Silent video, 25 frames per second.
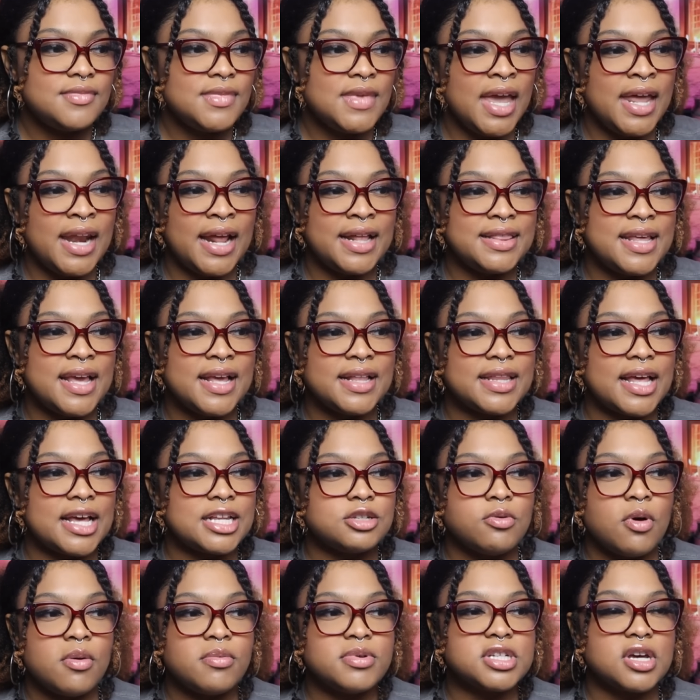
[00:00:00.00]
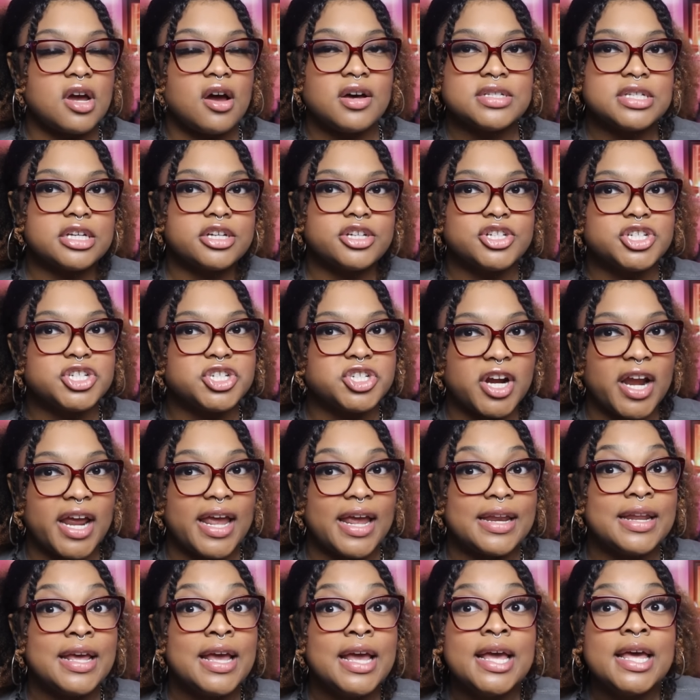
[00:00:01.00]
And I think that's what was causing the
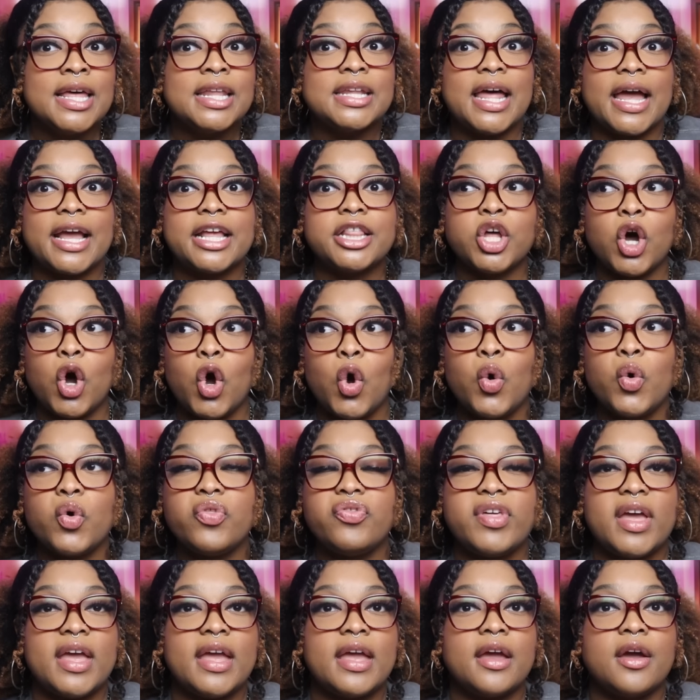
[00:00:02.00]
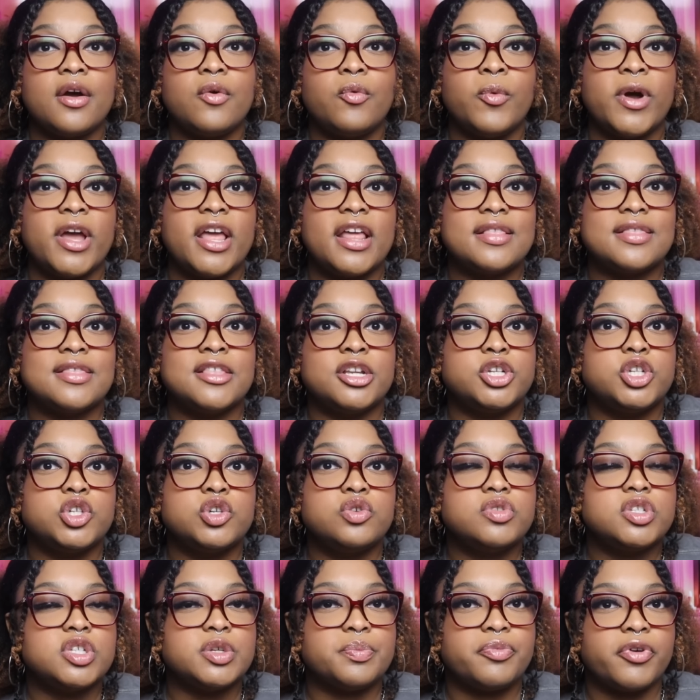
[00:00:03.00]
strain. Like the whole thing with the
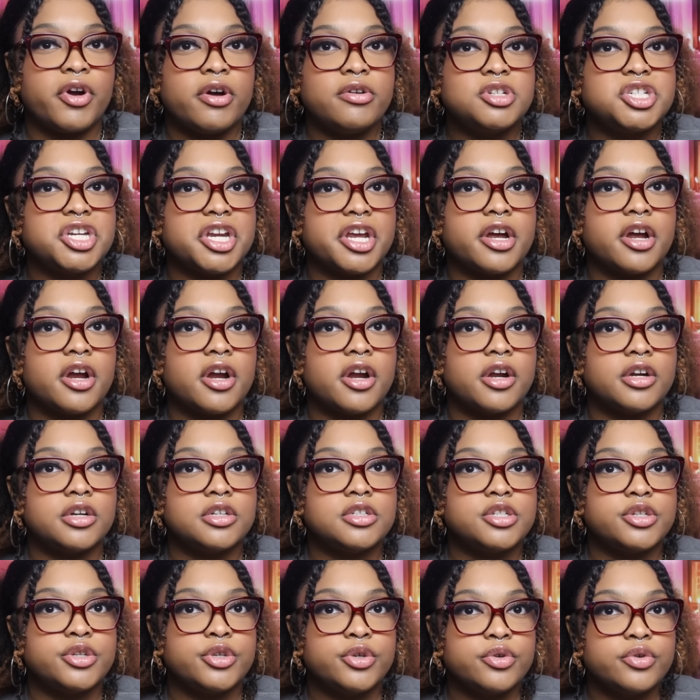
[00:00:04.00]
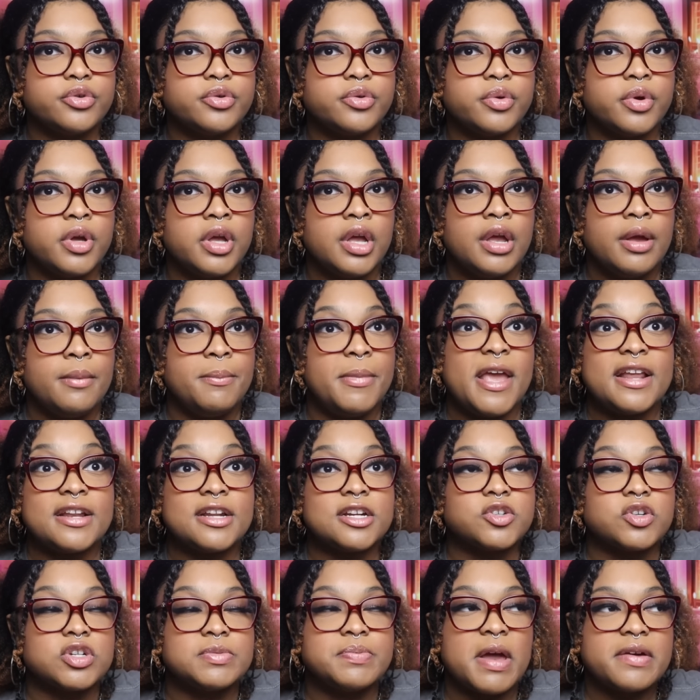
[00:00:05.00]
dudes approaching her too, being
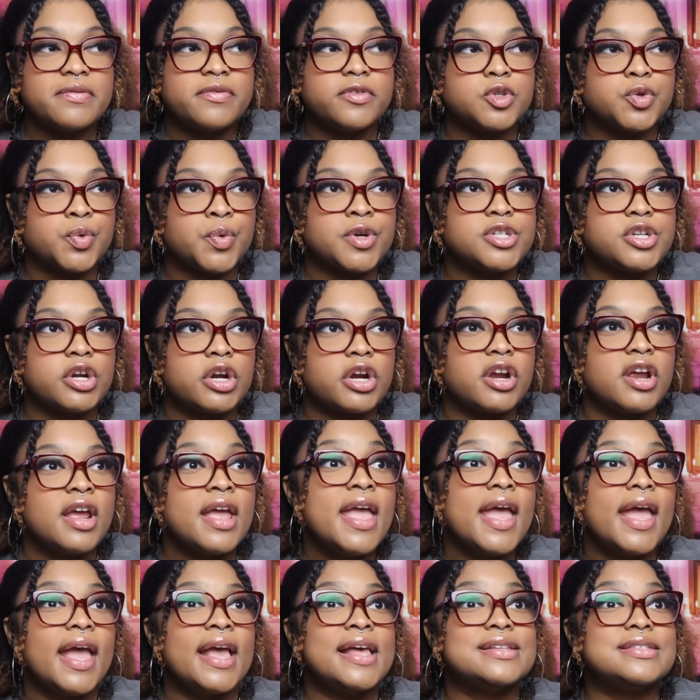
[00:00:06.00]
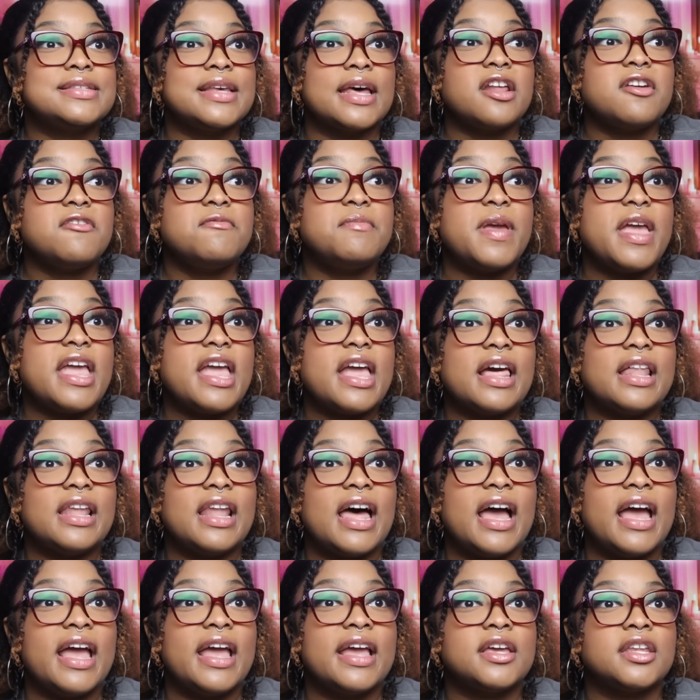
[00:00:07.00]
disrespectful towards her, instead of being
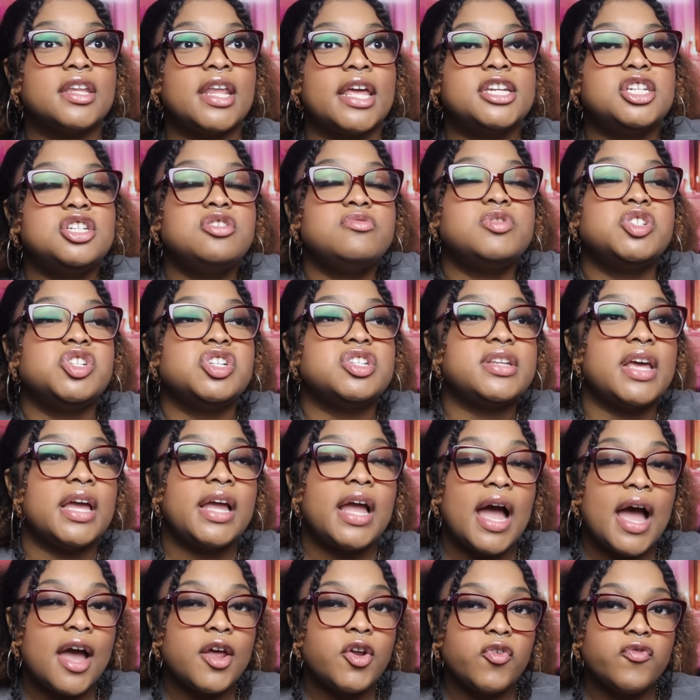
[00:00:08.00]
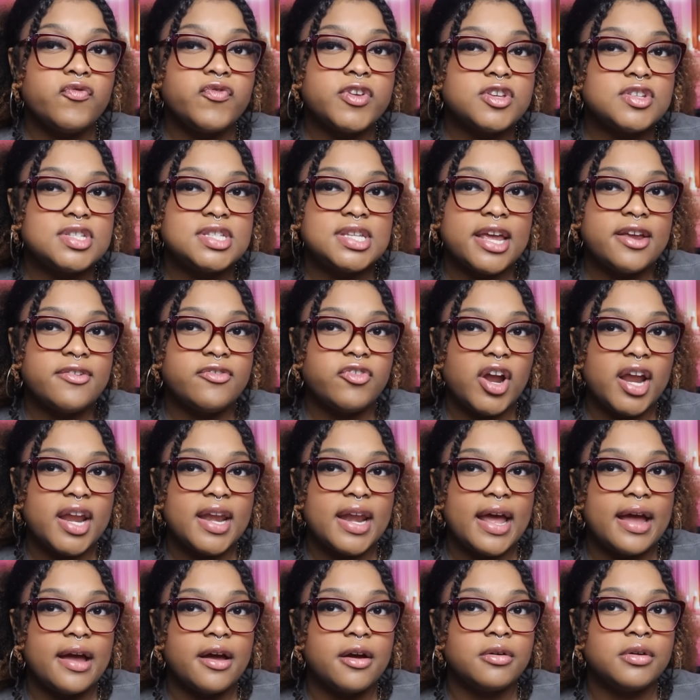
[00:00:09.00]
like she was just like, I don't feel safe right
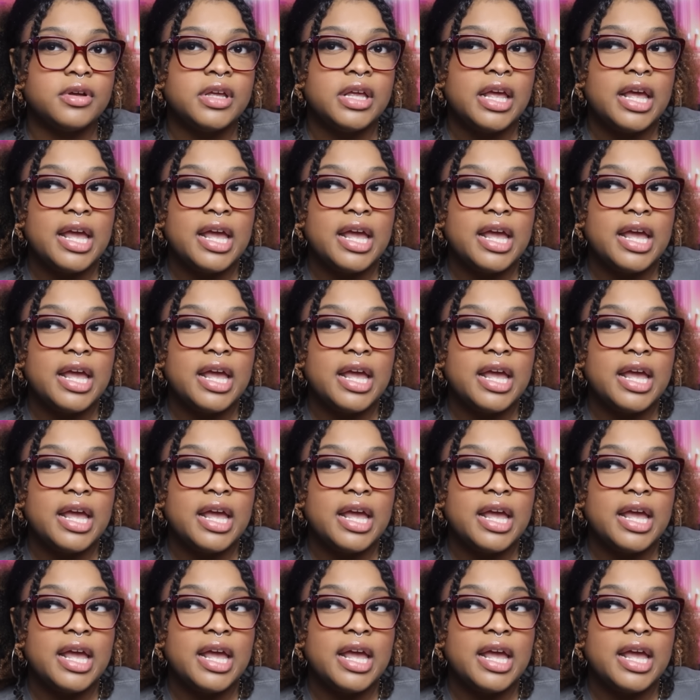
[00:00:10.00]
now.